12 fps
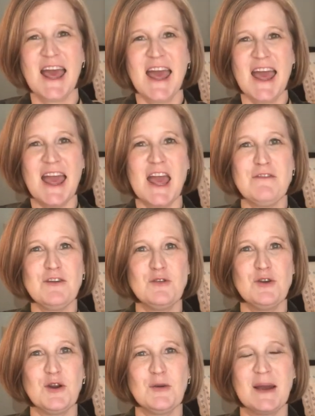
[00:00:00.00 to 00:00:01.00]
If you're
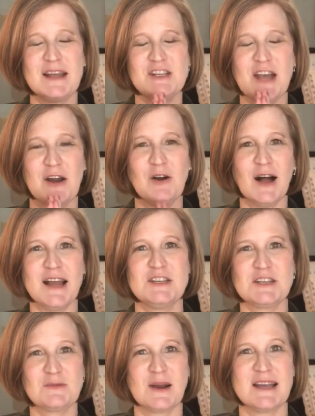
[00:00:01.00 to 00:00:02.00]
new to my channel, I
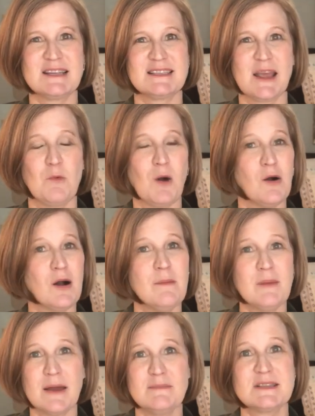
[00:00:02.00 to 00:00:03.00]
just wanted to say welcome.
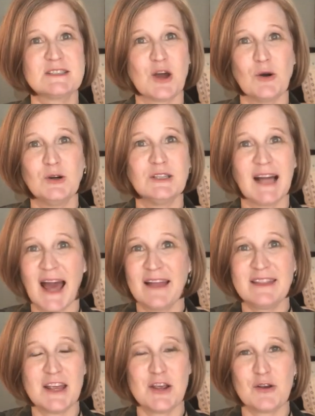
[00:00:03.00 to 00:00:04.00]
I'm so glad
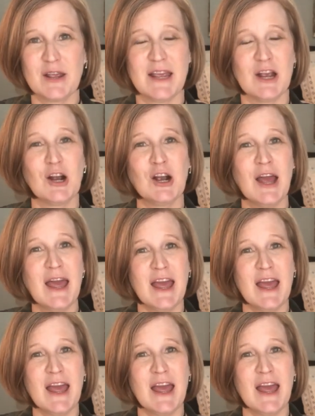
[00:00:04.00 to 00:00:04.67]
that you're here.